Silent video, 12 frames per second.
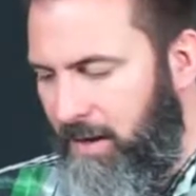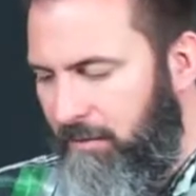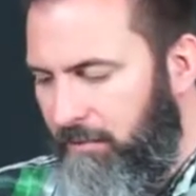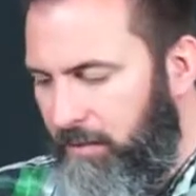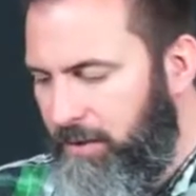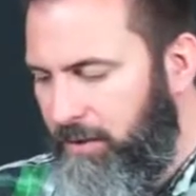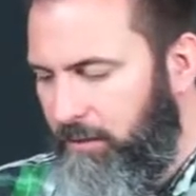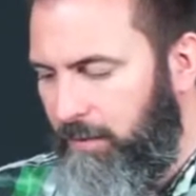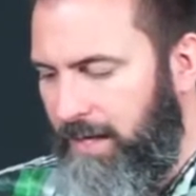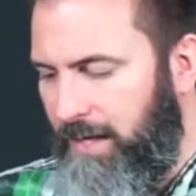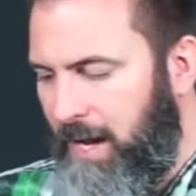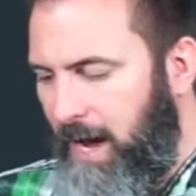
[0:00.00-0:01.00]
Verse
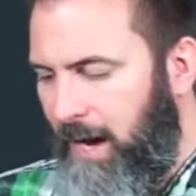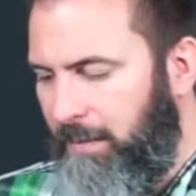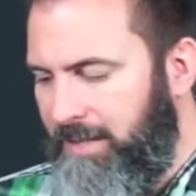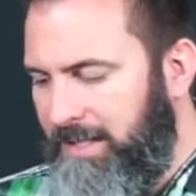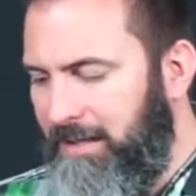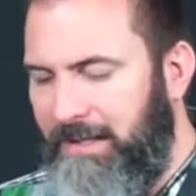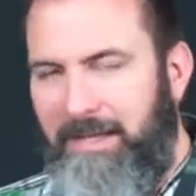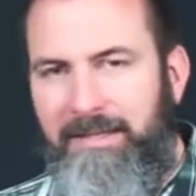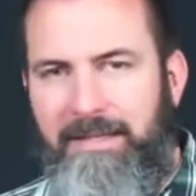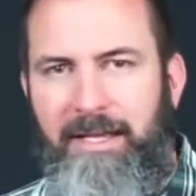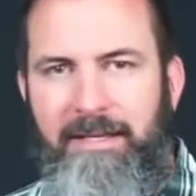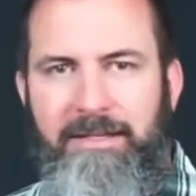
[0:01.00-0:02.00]
3, I'm seeing these
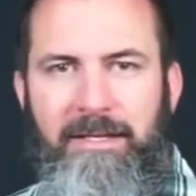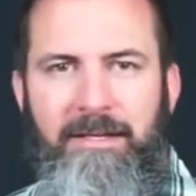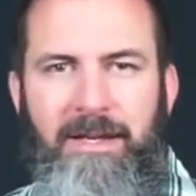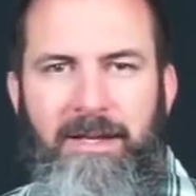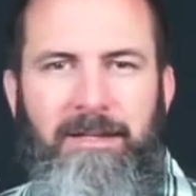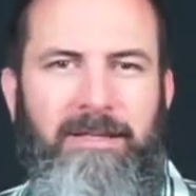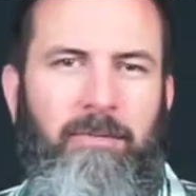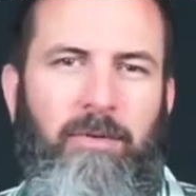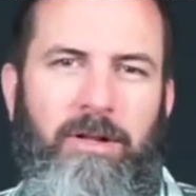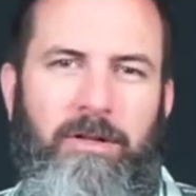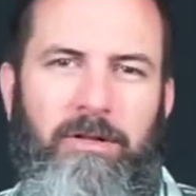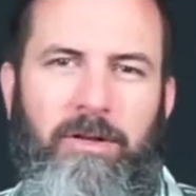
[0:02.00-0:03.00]
things. And you say, what
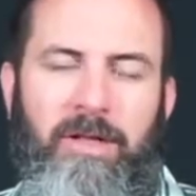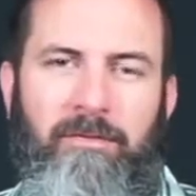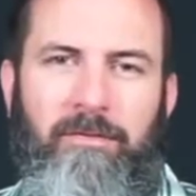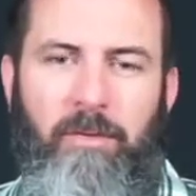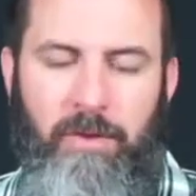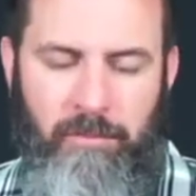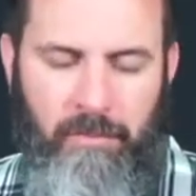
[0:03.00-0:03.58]
are you looking for?